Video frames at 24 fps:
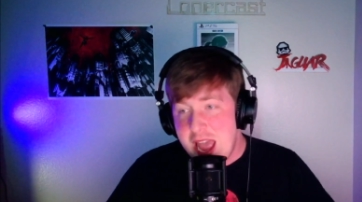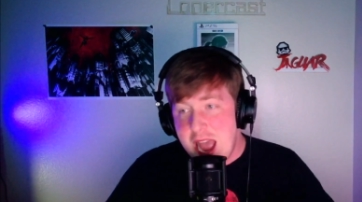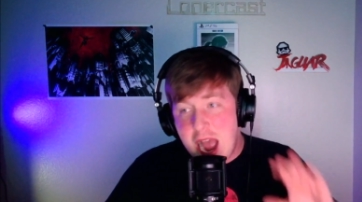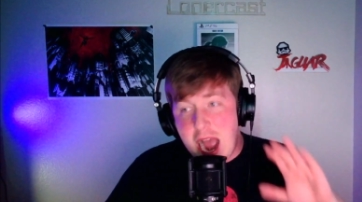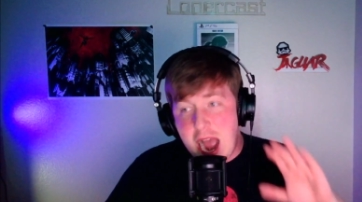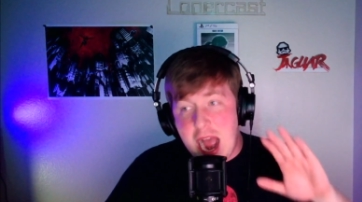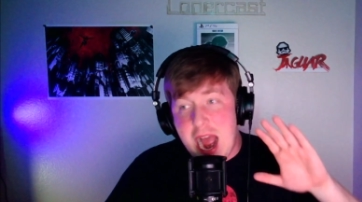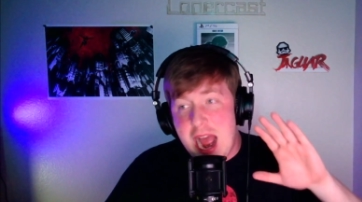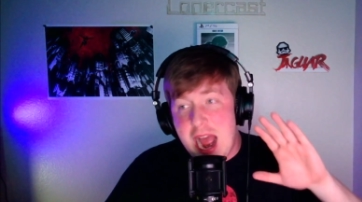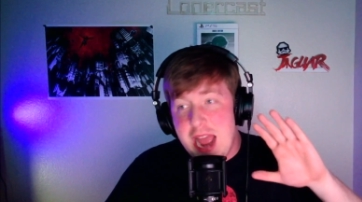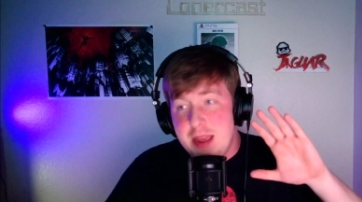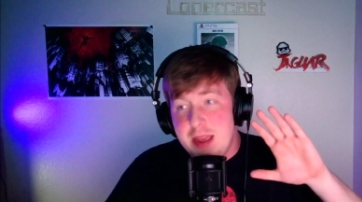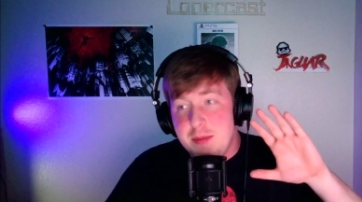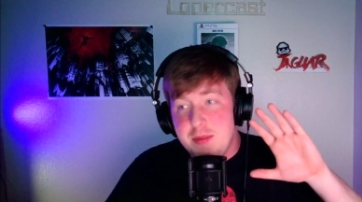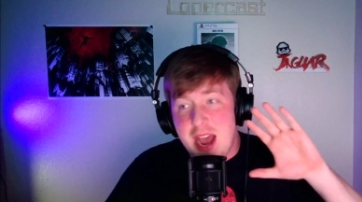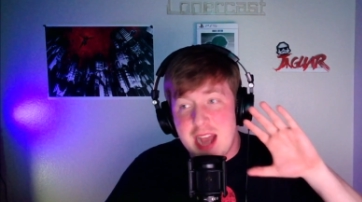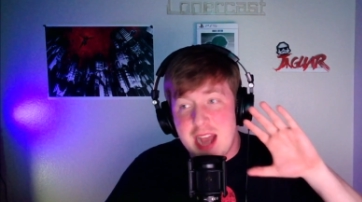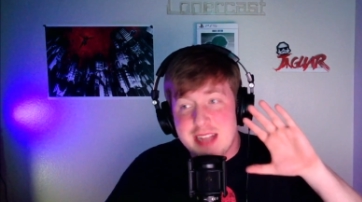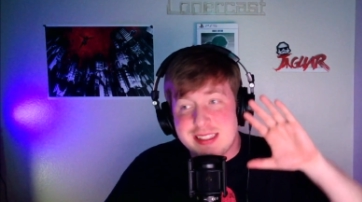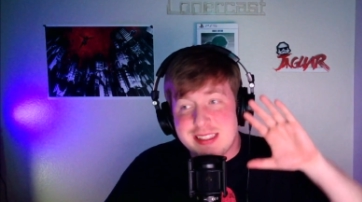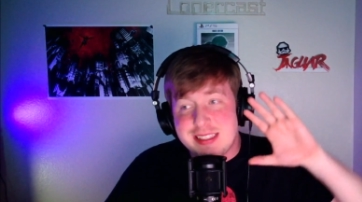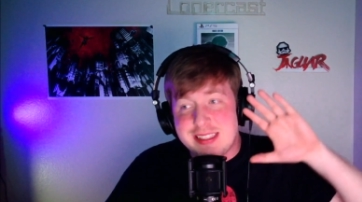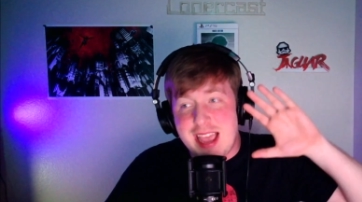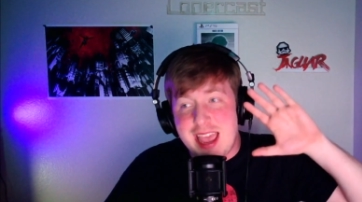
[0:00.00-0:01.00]
I am
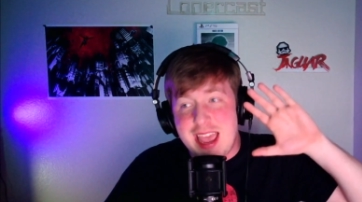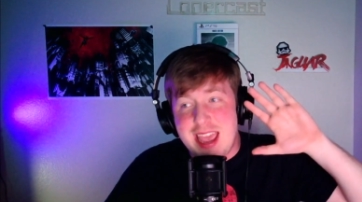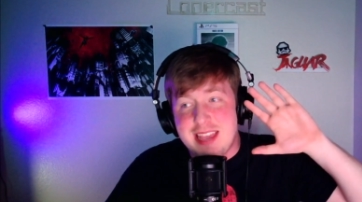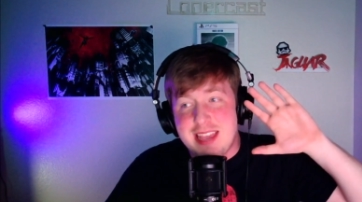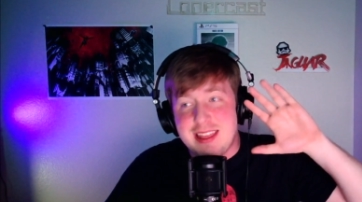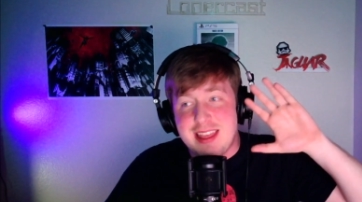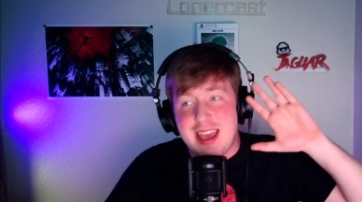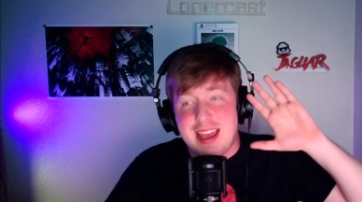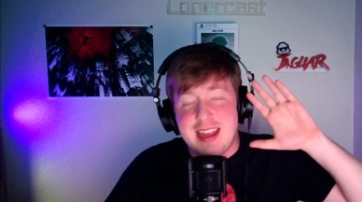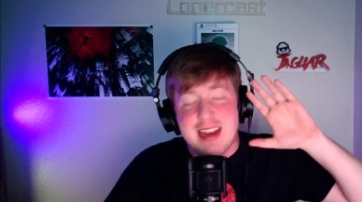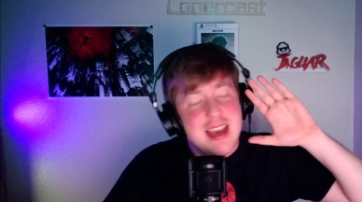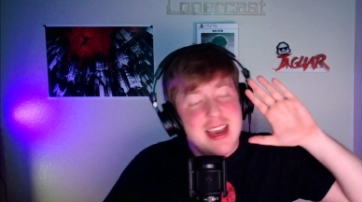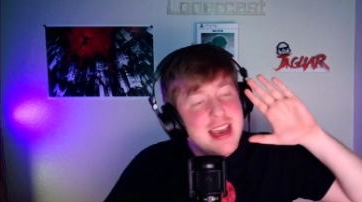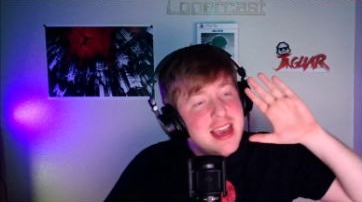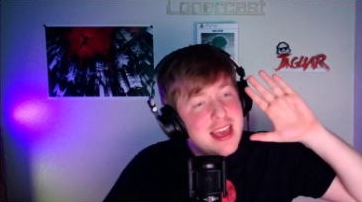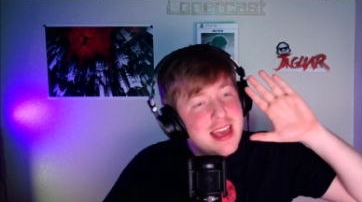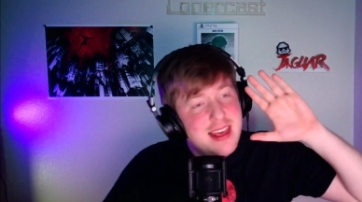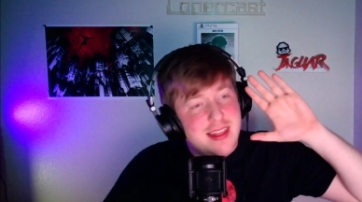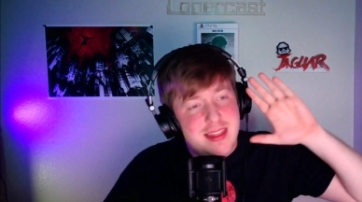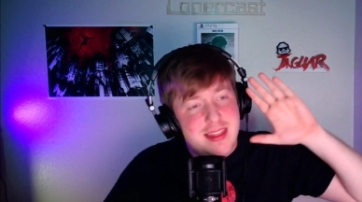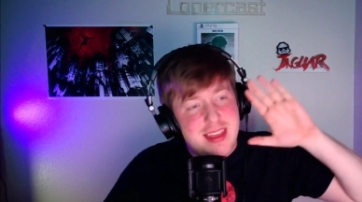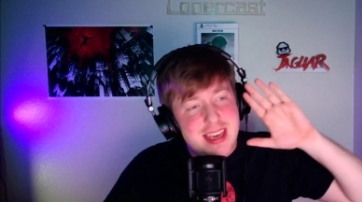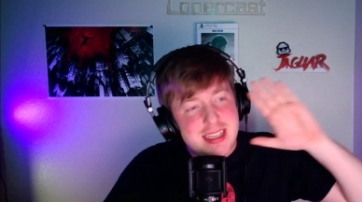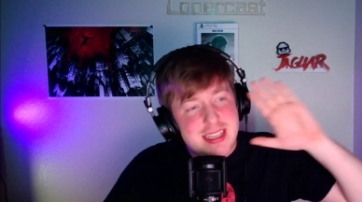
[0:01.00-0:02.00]
not saying that
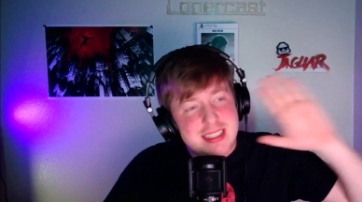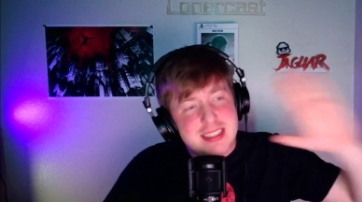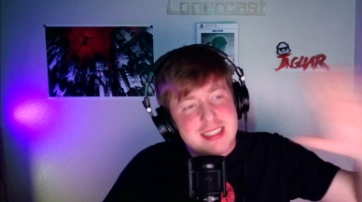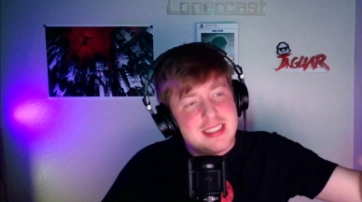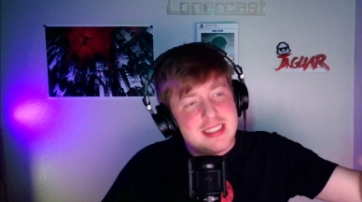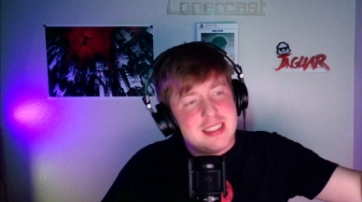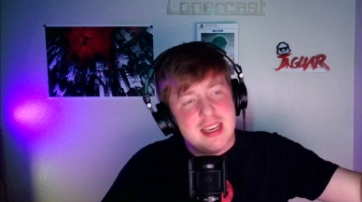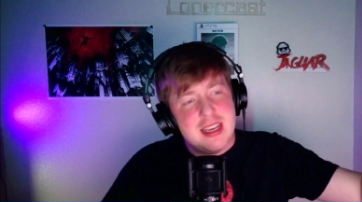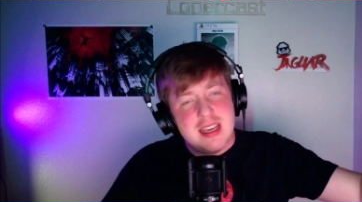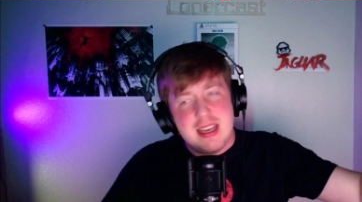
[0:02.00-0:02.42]
this